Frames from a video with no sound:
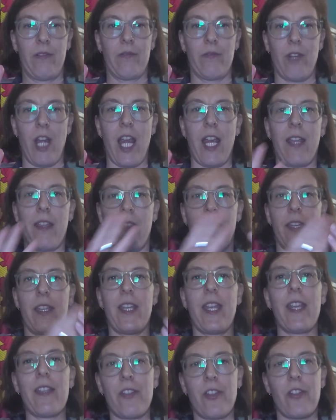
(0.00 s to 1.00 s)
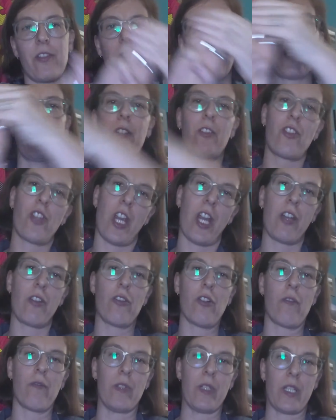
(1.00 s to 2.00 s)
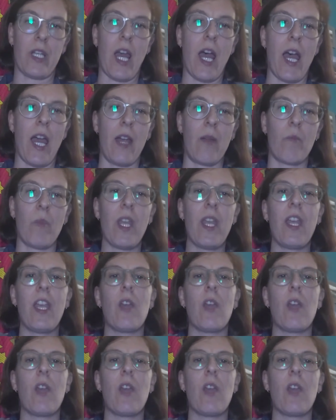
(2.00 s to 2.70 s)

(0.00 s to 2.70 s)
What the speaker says: right? The history, the change over time.